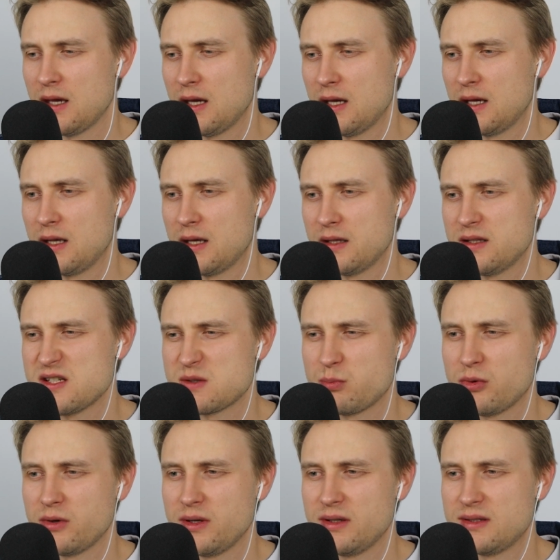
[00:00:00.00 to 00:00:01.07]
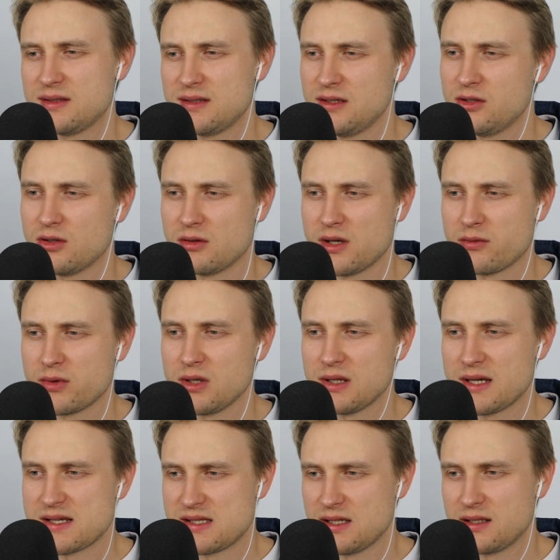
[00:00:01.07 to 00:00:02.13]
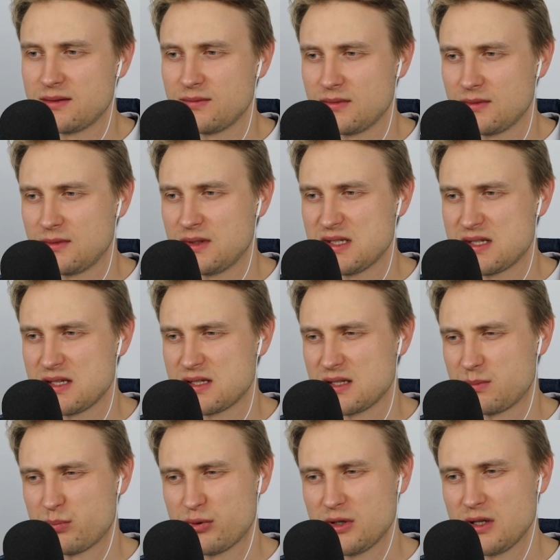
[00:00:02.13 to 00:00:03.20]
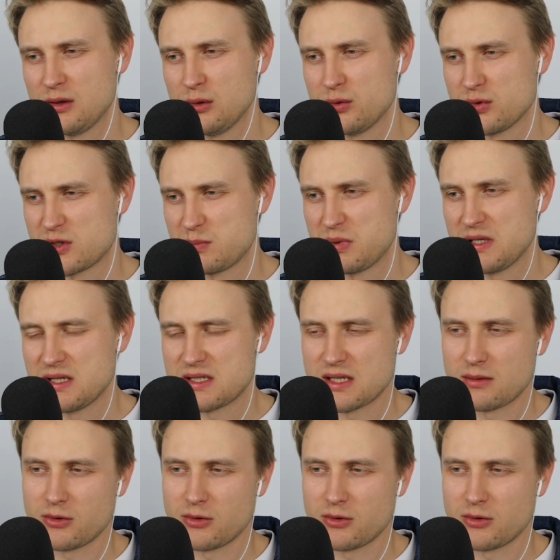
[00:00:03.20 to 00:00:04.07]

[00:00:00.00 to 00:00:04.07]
And at this point, I realized that this is a pretty loose piece.